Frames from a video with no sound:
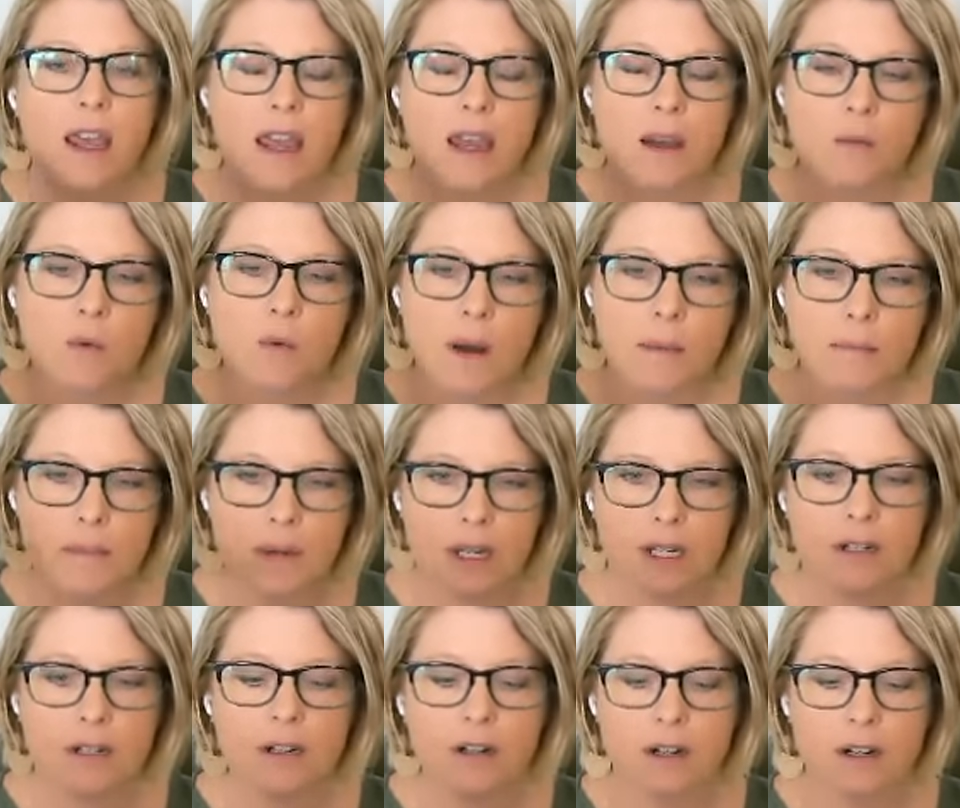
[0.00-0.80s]
And what
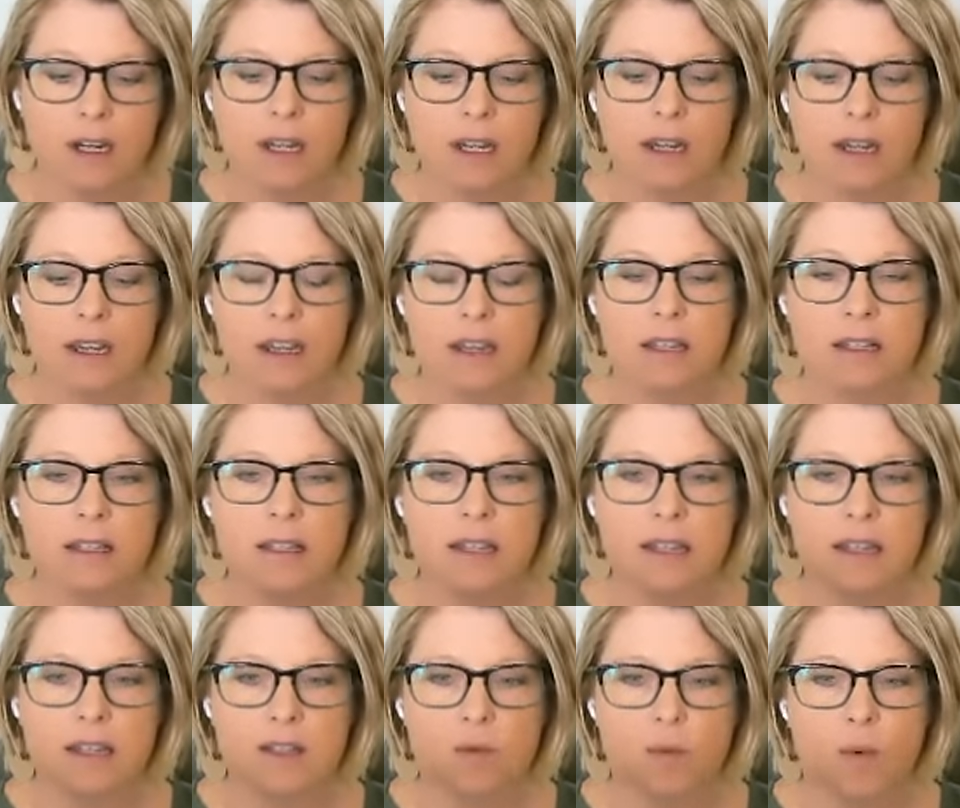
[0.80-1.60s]
mirroring
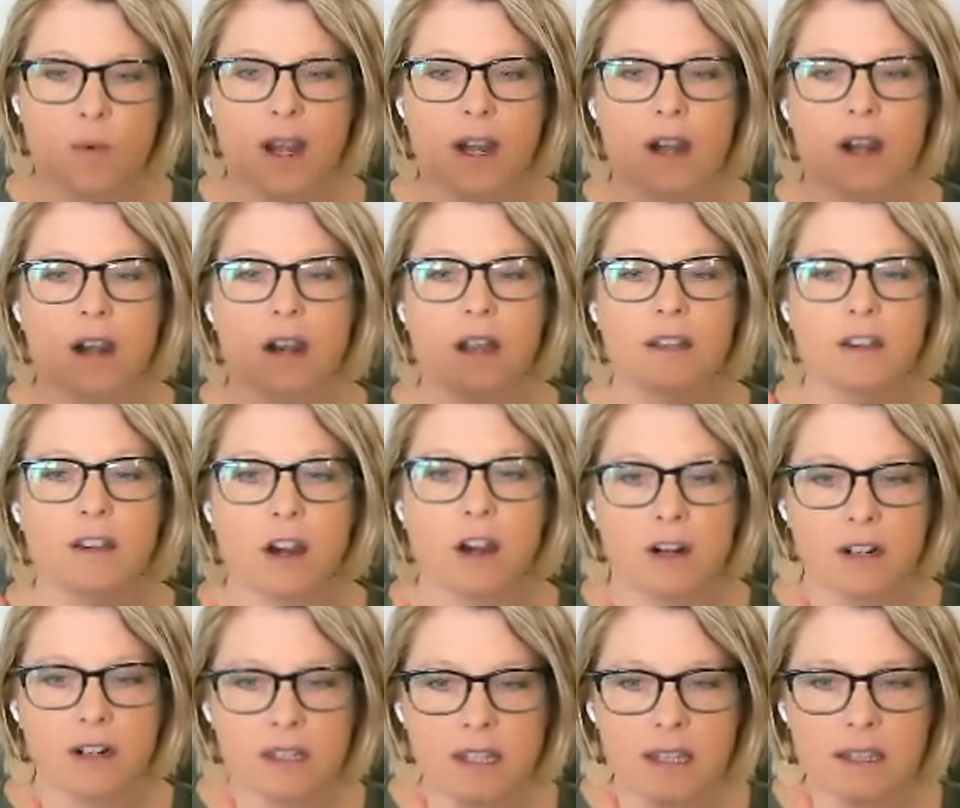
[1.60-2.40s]
is where a
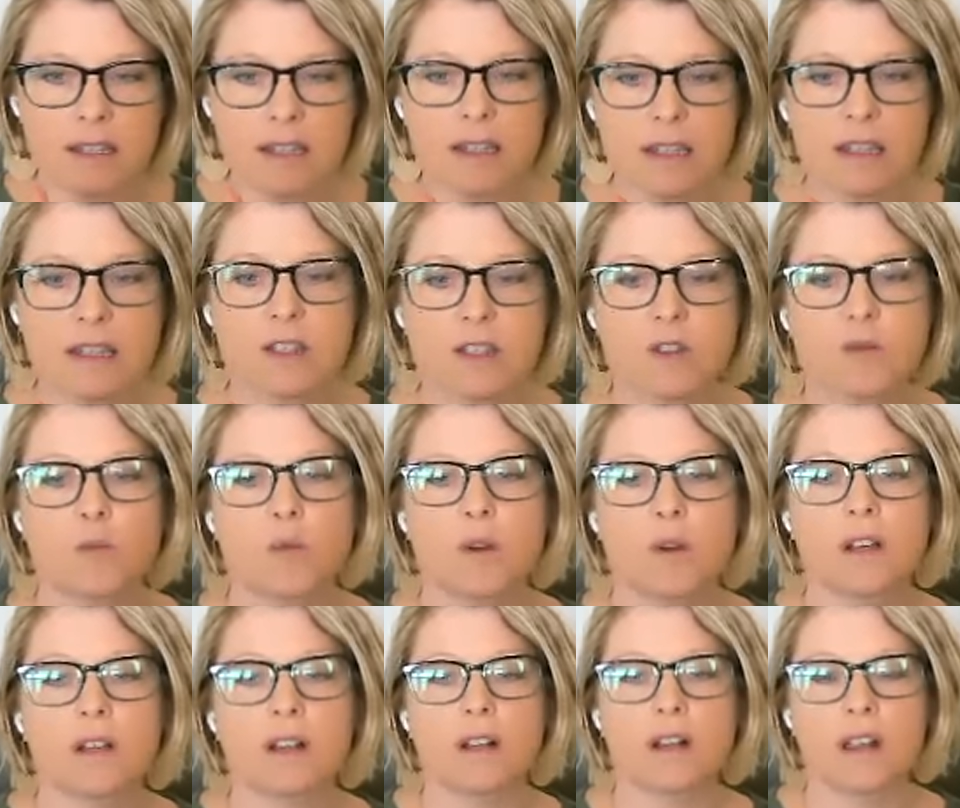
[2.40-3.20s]
narcissist
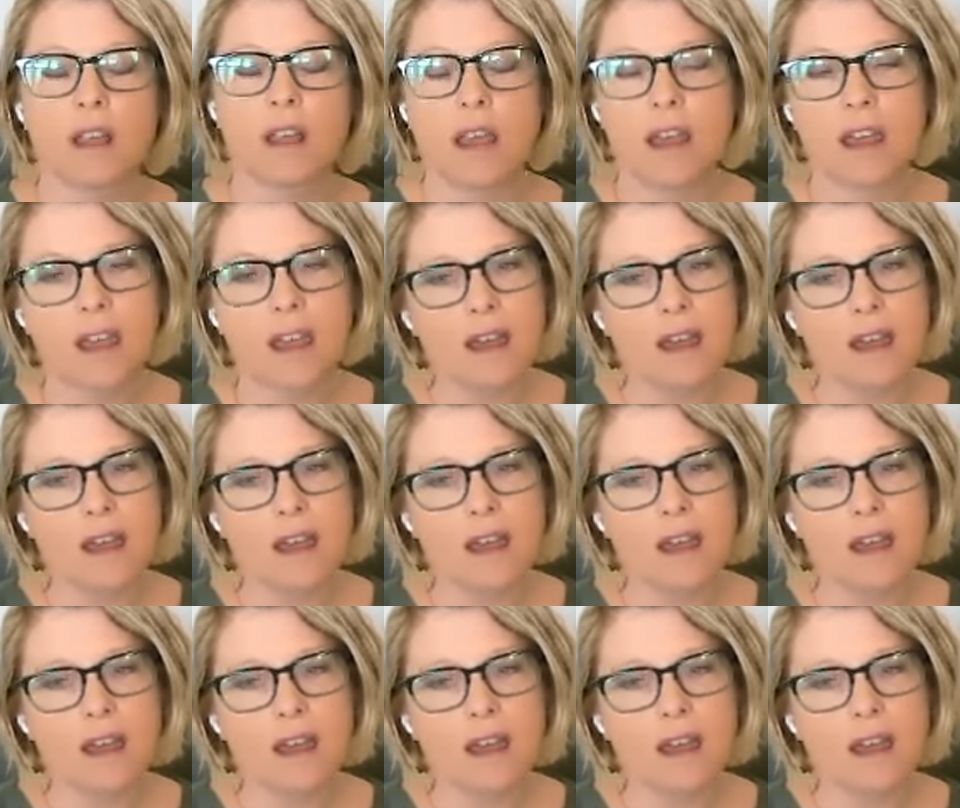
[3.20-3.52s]
will